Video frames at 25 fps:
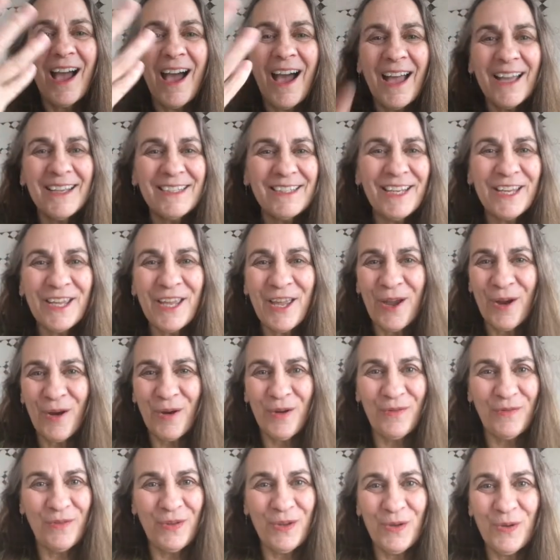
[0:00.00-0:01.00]
I take
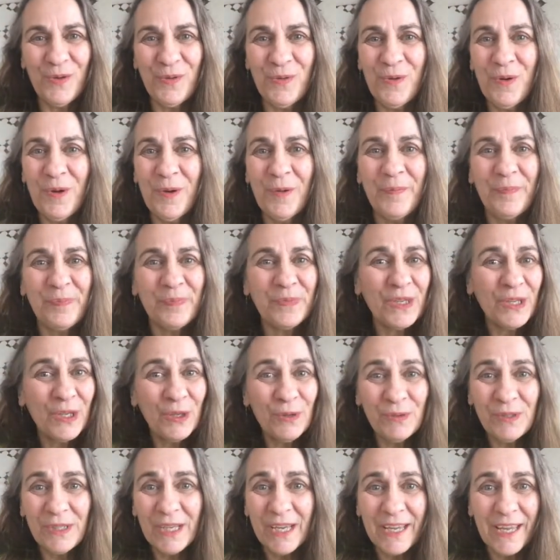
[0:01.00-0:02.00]
care of you.
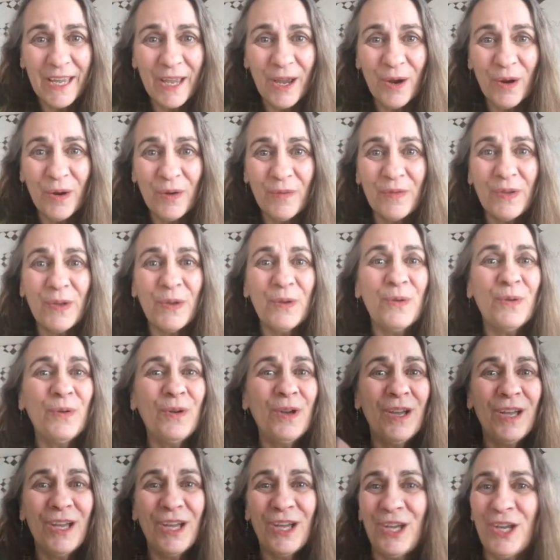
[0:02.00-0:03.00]
You take care of you.
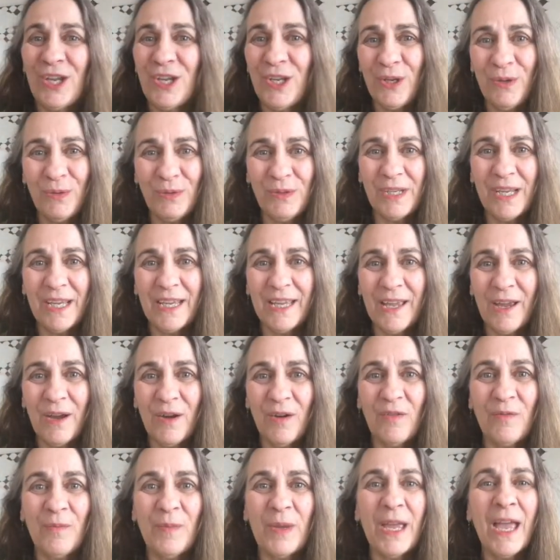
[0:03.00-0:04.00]
You take
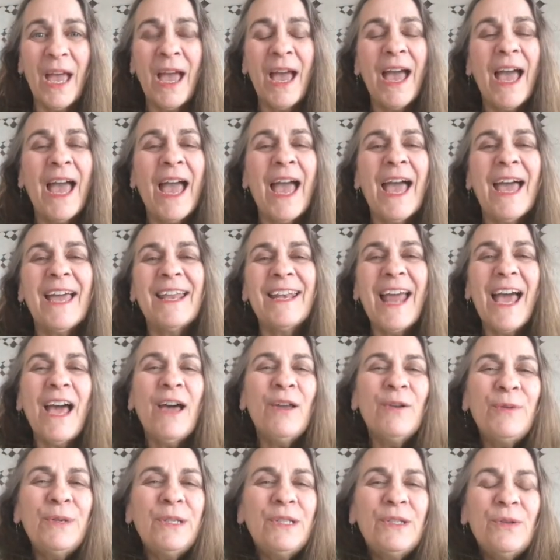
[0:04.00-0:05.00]
care of me. And
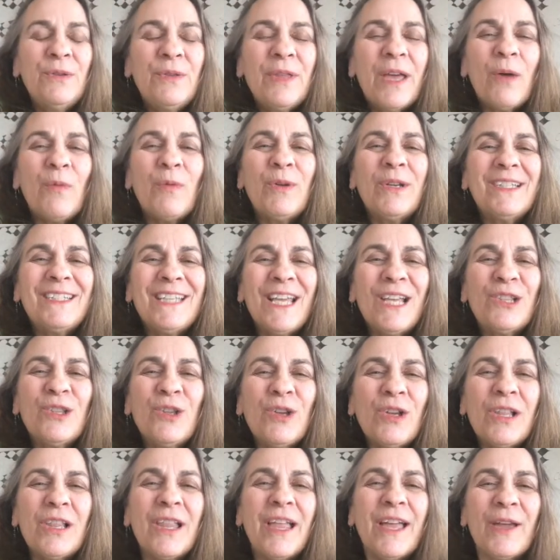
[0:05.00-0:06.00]
how do we do that? What does that
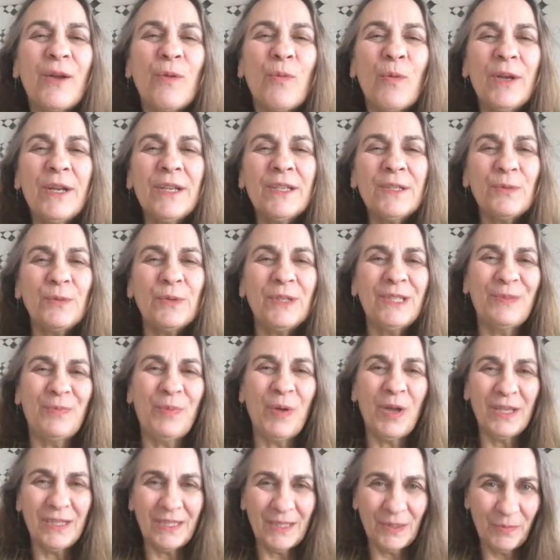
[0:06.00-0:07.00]
look like? What does
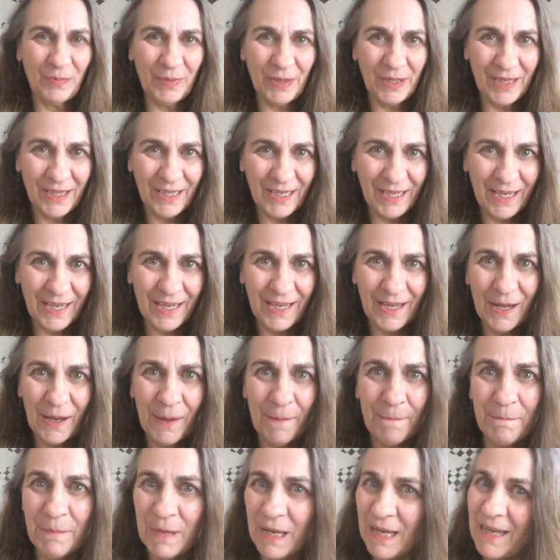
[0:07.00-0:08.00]
responsibility
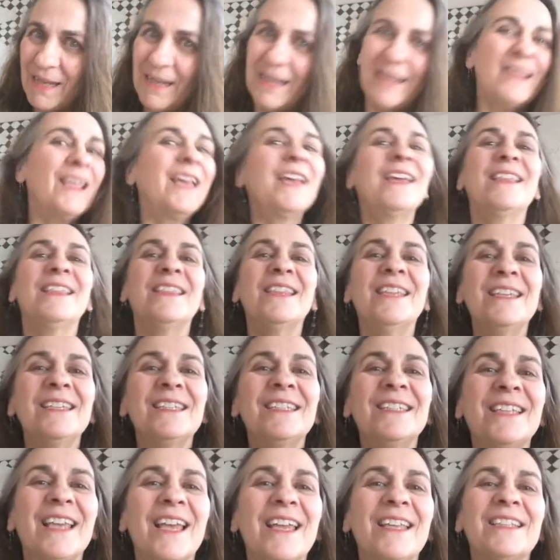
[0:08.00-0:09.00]
mean in, in
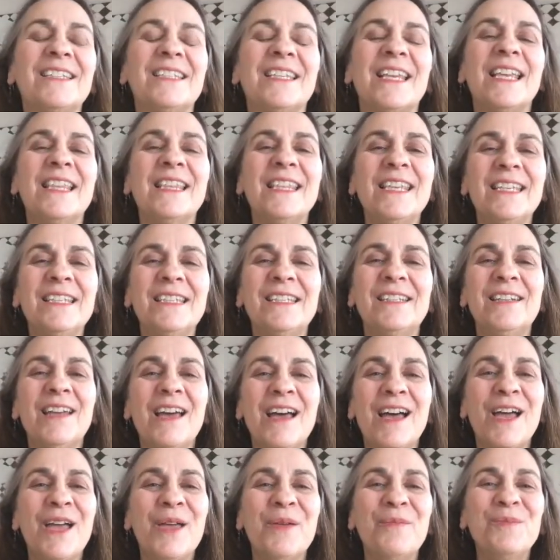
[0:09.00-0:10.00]
this sense, in these
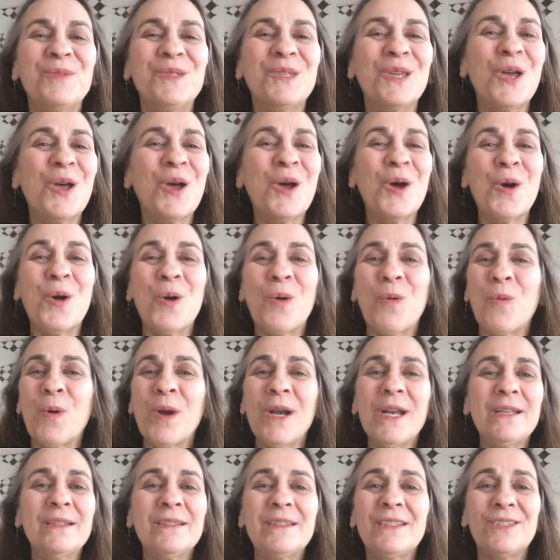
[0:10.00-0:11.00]
times
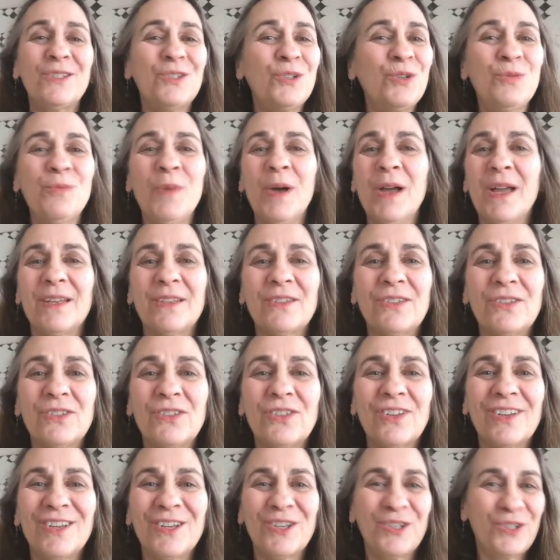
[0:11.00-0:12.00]
when it's too
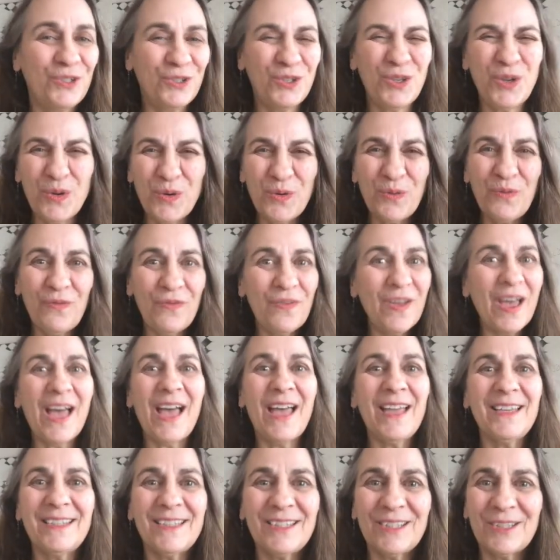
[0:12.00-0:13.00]
much, too
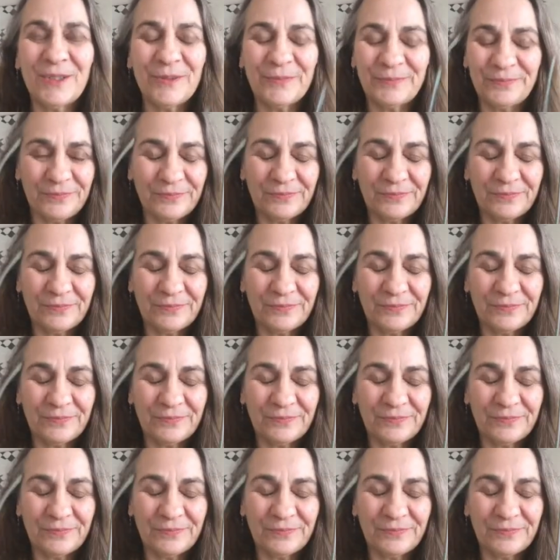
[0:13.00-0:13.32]
fast?